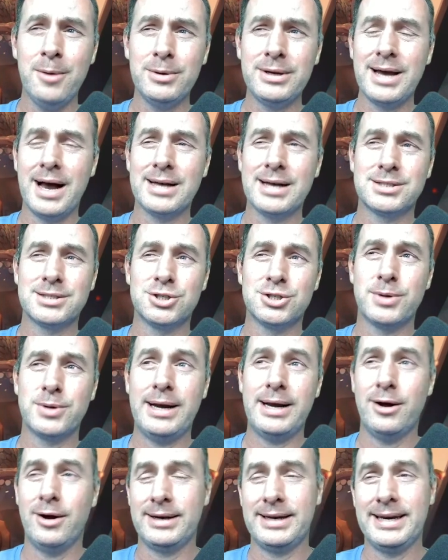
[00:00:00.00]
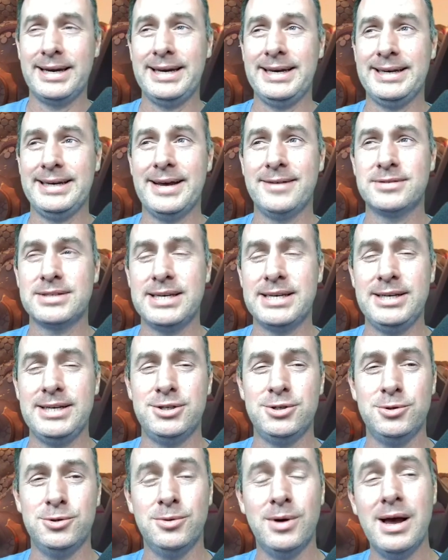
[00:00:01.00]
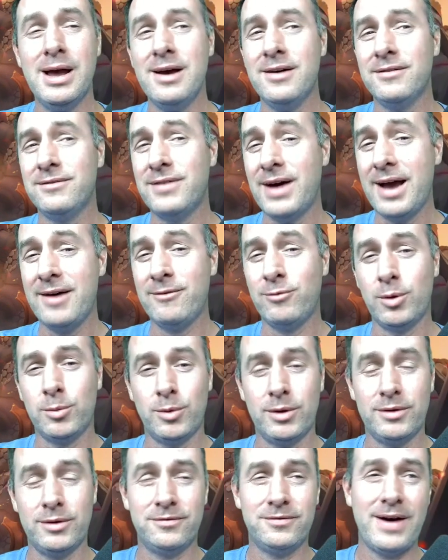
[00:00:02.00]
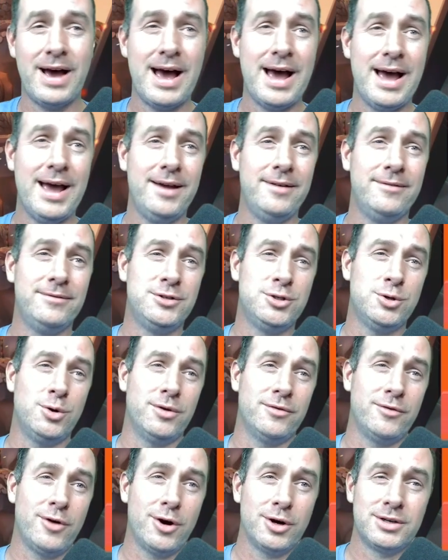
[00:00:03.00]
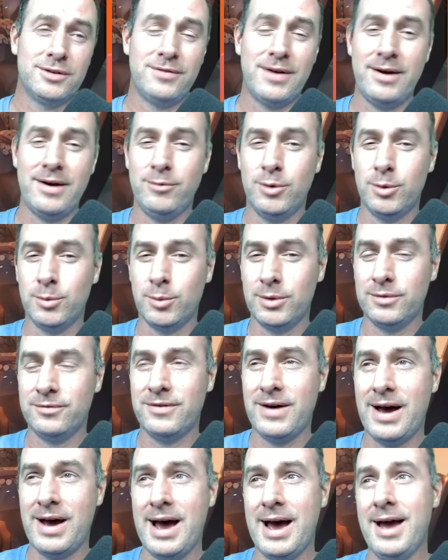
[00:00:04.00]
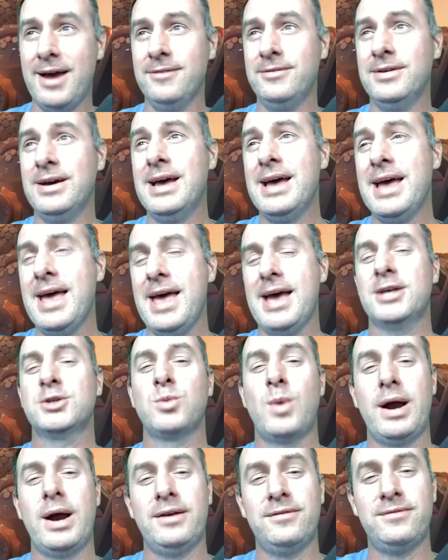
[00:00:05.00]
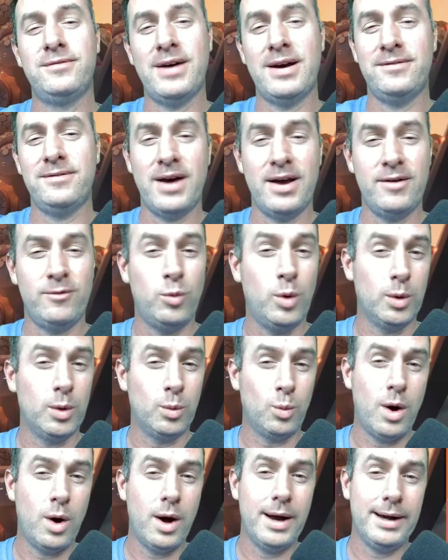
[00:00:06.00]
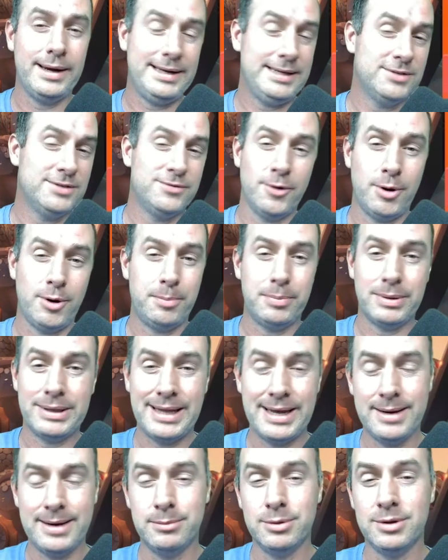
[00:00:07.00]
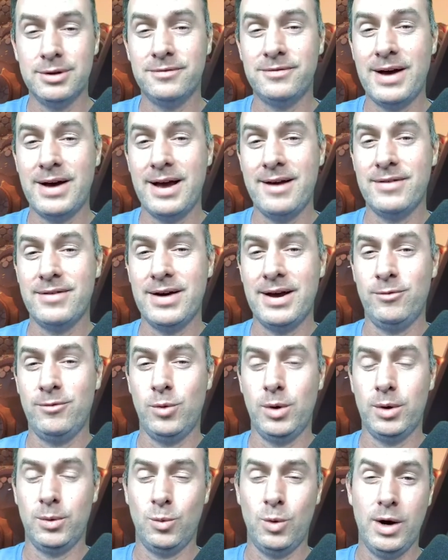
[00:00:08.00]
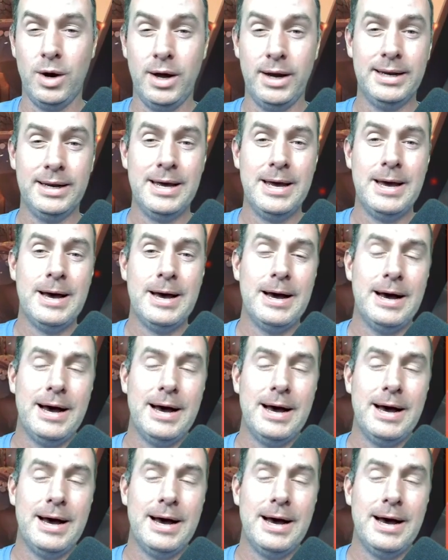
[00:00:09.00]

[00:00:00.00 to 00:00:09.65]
I would concentrate on getting Nevsky to 5115, Joan of Arc to 5115, XY to 5511. He's very playable at 5511.